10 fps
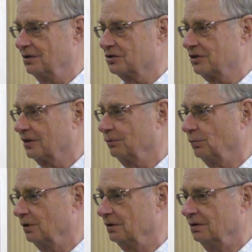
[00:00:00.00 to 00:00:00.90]
The second
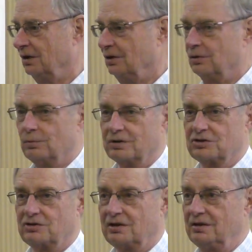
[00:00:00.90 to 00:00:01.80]
one was
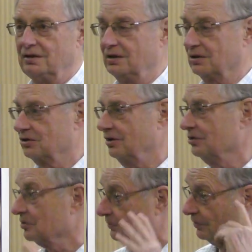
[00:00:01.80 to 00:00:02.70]
studied
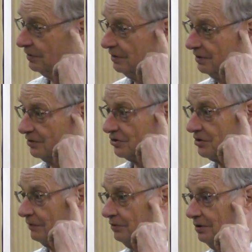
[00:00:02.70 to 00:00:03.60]
extensively in the
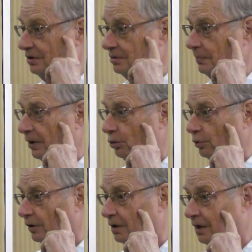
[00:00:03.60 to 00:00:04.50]
70s by
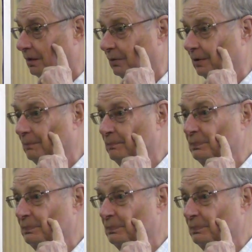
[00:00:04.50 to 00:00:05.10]
Morikawa.